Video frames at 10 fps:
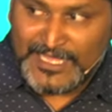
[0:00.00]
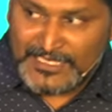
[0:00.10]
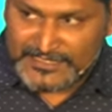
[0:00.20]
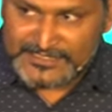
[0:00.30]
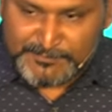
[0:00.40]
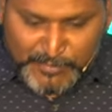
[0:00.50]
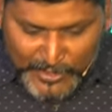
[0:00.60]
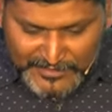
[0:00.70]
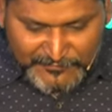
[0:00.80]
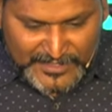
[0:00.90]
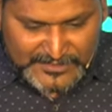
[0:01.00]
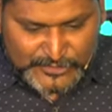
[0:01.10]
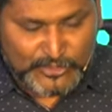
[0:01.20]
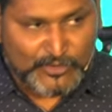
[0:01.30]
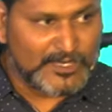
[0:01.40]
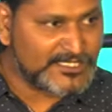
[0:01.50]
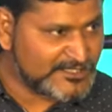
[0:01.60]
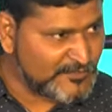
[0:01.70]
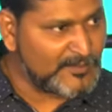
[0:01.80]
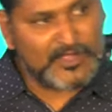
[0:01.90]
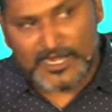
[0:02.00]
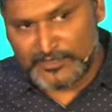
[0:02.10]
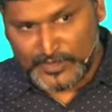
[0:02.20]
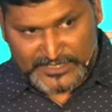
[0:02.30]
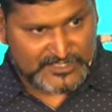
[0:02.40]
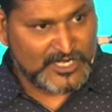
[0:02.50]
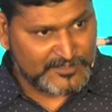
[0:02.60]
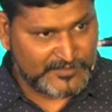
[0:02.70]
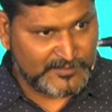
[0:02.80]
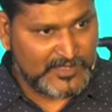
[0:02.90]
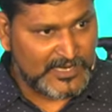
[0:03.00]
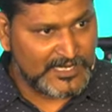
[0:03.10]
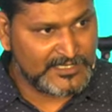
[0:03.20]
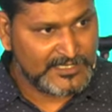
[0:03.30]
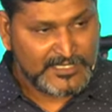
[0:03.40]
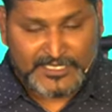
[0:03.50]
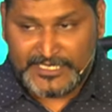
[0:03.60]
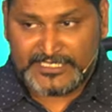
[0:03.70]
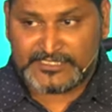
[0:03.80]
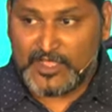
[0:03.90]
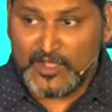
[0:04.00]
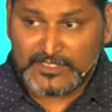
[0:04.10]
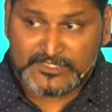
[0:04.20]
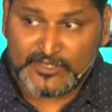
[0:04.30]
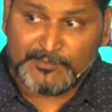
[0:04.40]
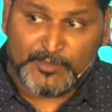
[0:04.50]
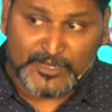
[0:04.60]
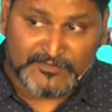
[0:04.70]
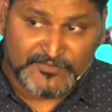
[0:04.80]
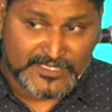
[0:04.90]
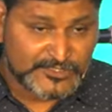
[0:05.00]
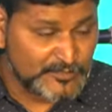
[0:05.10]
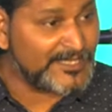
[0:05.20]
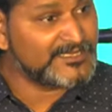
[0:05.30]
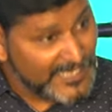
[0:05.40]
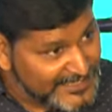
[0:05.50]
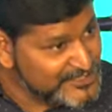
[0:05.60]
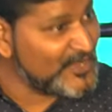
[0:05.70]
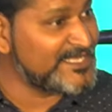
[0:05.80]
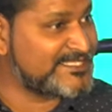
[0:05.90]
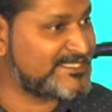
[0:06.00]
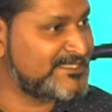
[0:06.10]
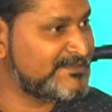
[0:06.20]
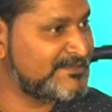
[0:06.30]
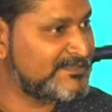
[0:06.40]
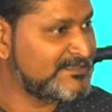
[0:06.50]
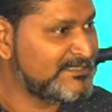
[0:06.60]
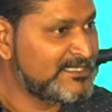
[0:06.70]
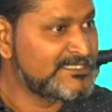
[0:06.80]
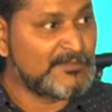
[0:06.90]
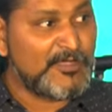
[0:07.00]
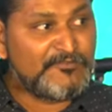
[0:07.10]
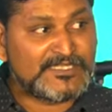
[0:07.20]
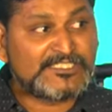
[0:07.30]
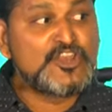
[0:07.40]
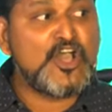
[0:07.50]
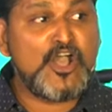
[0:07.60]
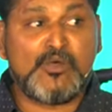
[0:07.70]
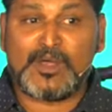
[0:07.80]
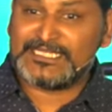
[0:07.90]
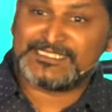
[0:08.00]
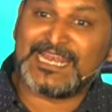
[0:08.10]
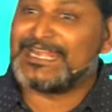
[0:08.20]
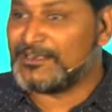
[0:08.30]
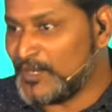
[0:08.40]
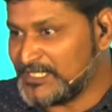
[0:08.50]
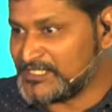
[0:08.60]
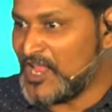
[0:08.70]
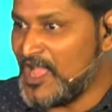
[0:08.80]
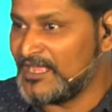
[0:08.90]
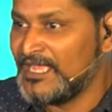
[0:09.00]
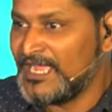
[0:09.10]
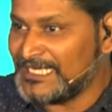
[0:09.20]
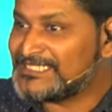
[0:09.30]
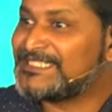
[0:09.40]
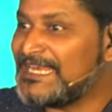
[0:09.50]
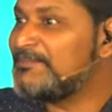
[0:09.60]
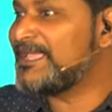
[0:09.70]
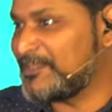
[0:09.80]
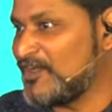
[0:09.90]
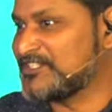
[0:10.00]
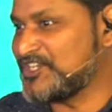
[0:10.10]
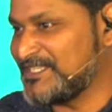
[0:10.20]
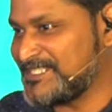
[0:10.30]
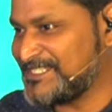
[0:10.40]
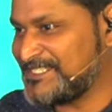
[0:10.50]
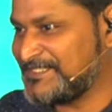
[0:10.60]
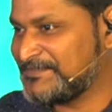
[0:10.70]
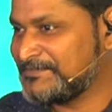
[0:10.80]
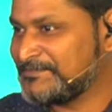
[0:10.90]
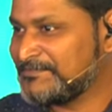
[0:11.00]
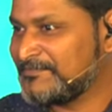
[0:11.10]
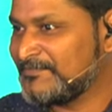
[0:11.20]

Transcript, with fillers: it, while it is important for us to know what is from God, what is not from God, it is also important for us to make the right choice. Some of us know what is right and what is wrong and still make wrong choices.